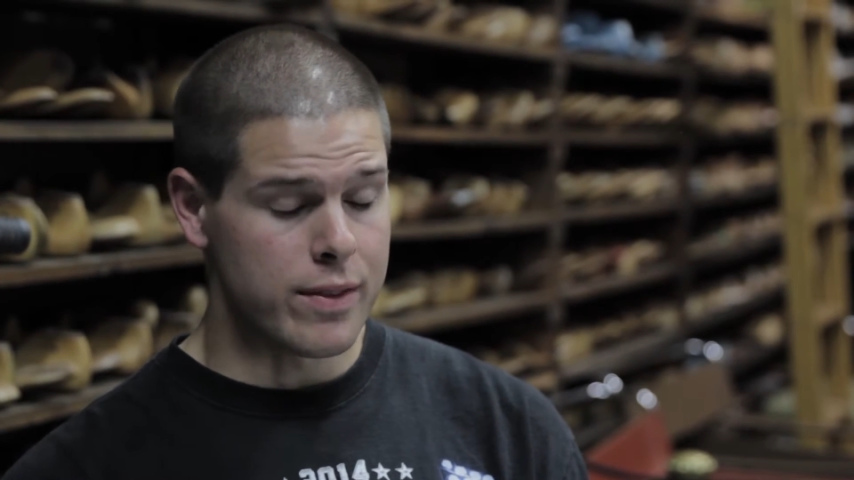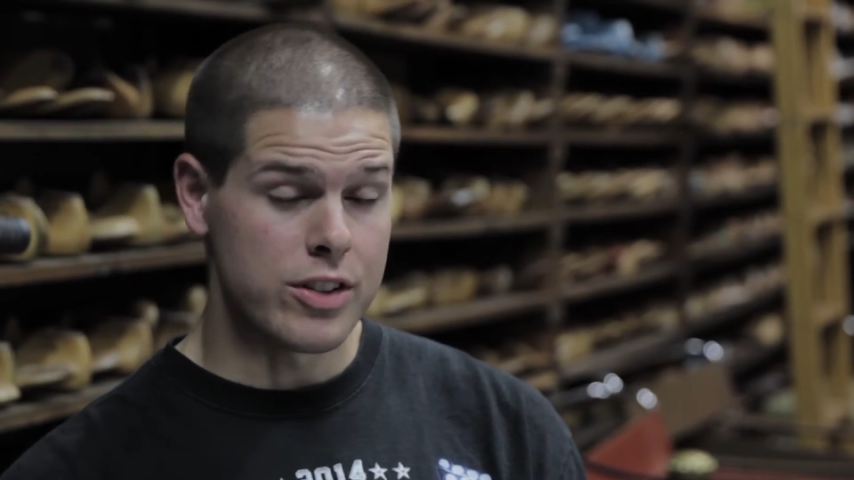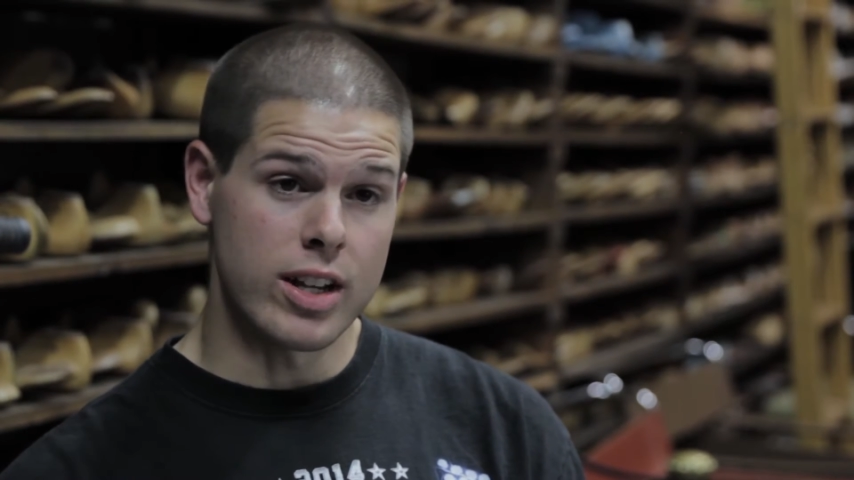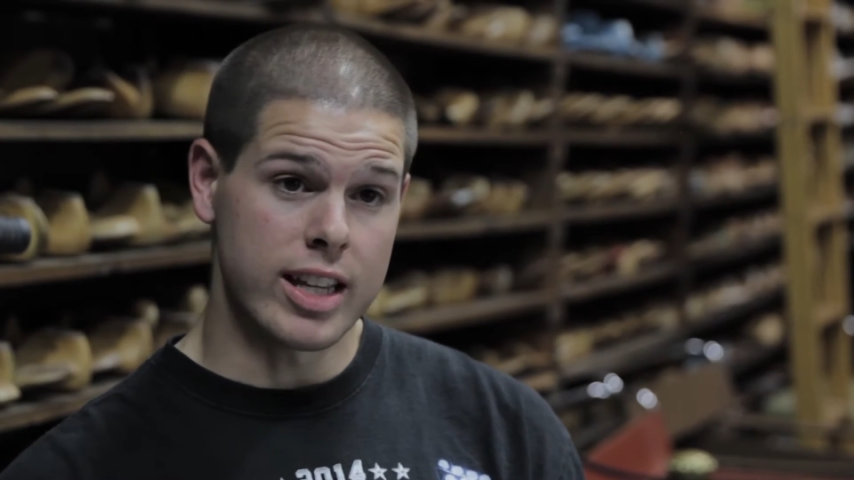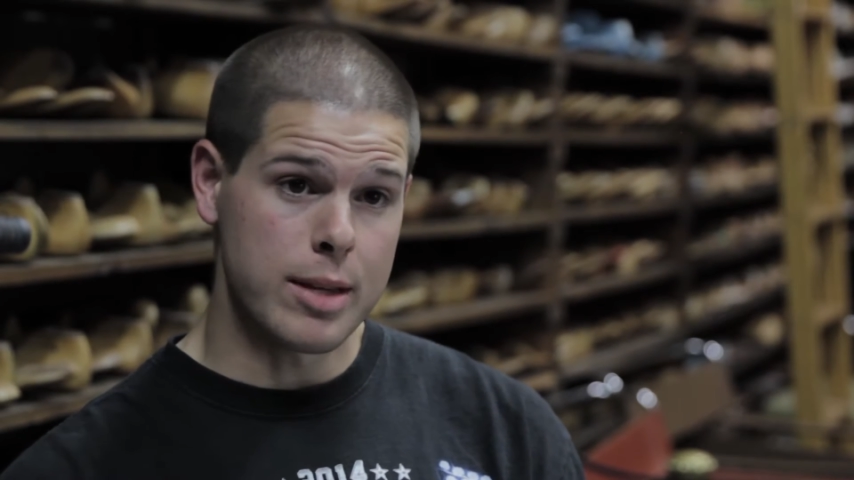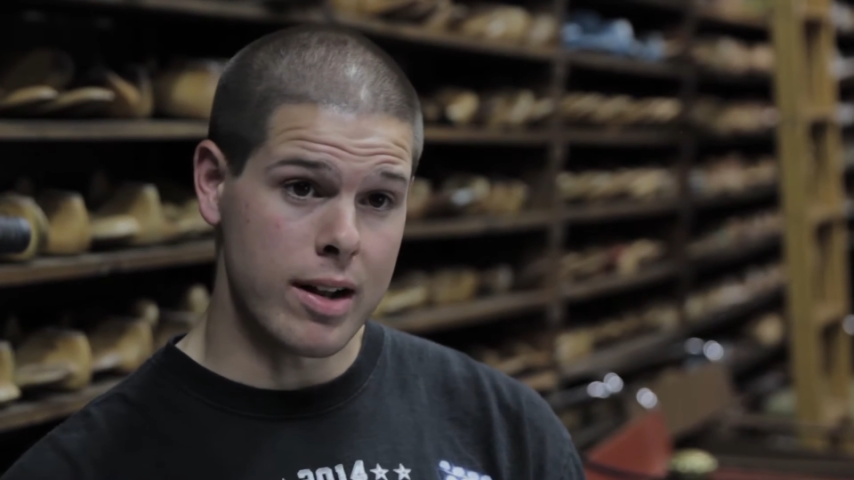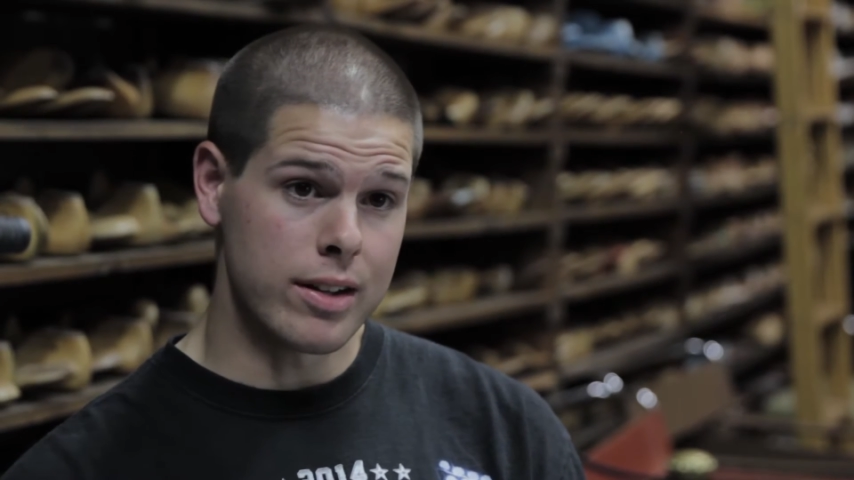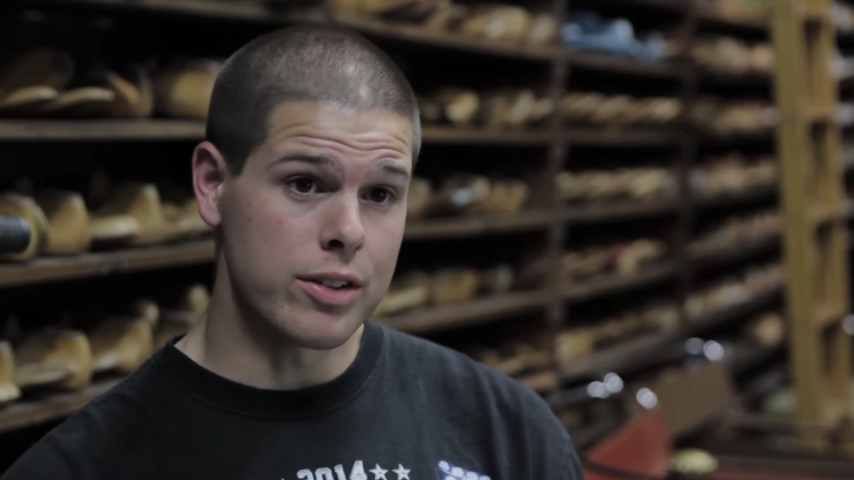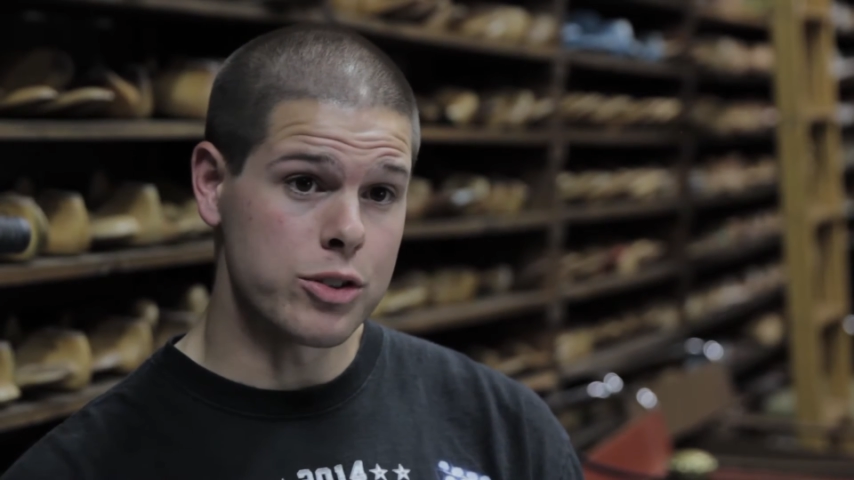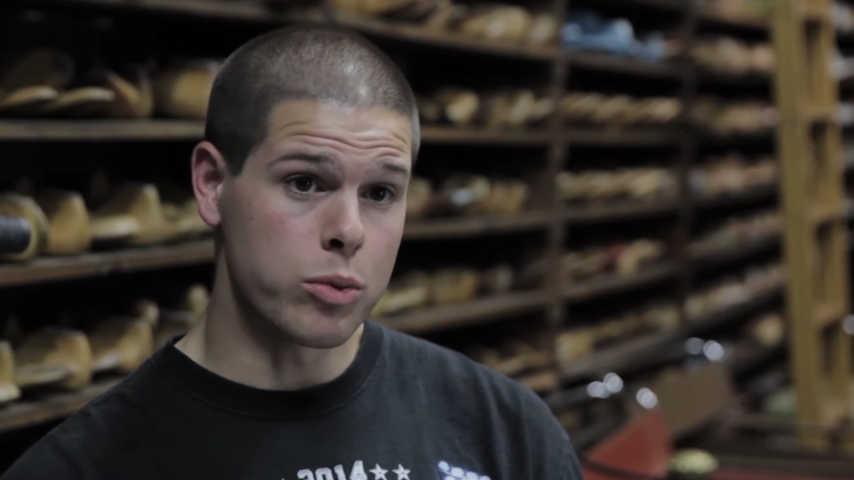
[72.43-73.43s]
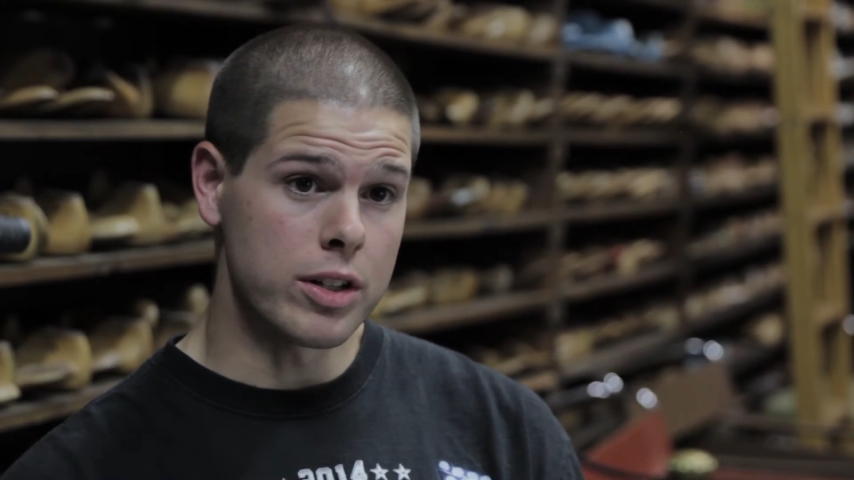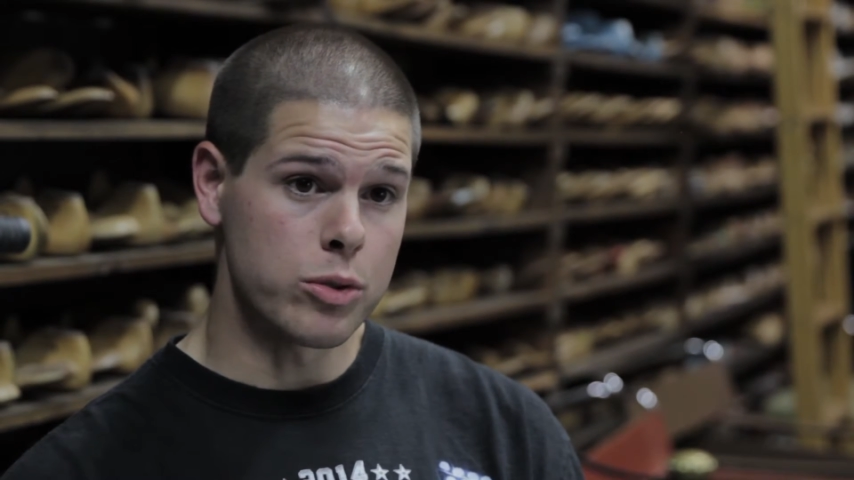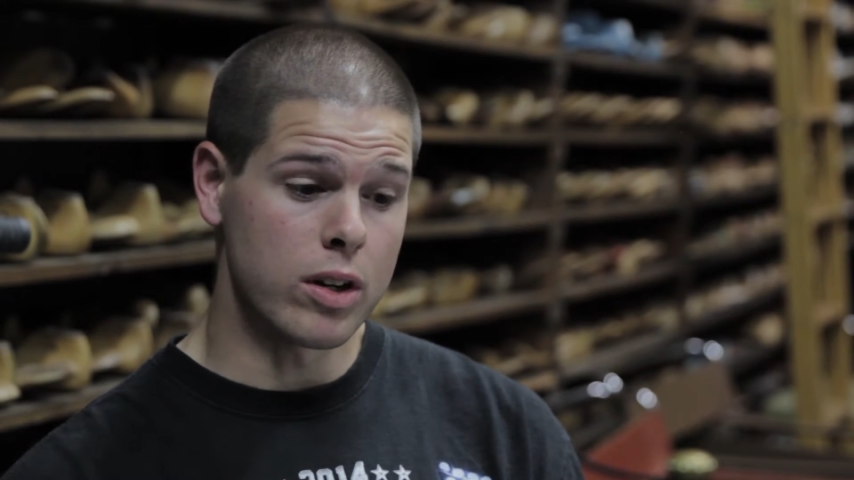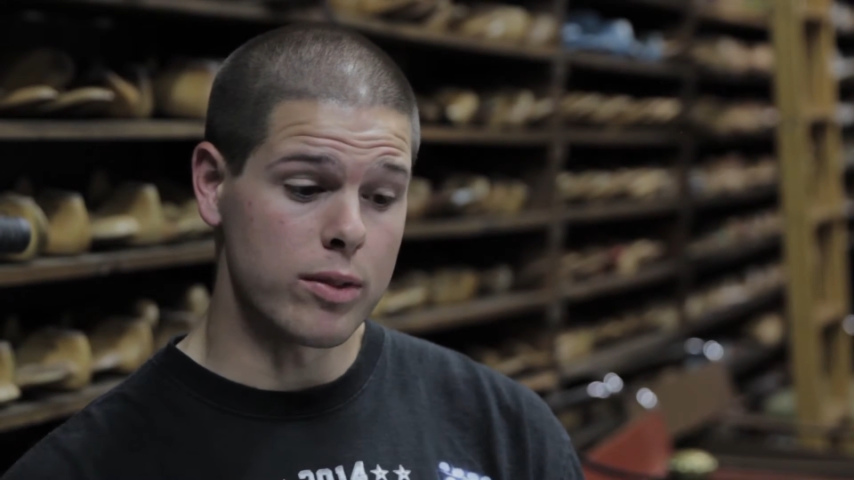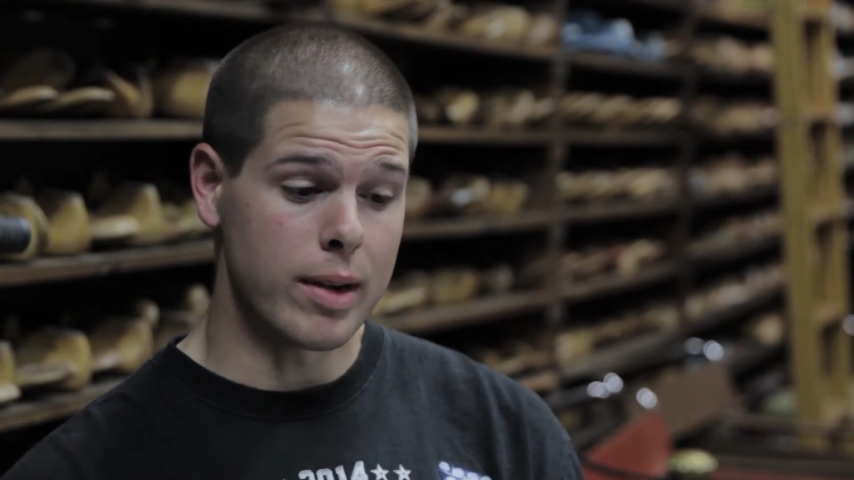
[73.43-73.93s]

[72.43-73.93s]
eventually I came out here in 2012.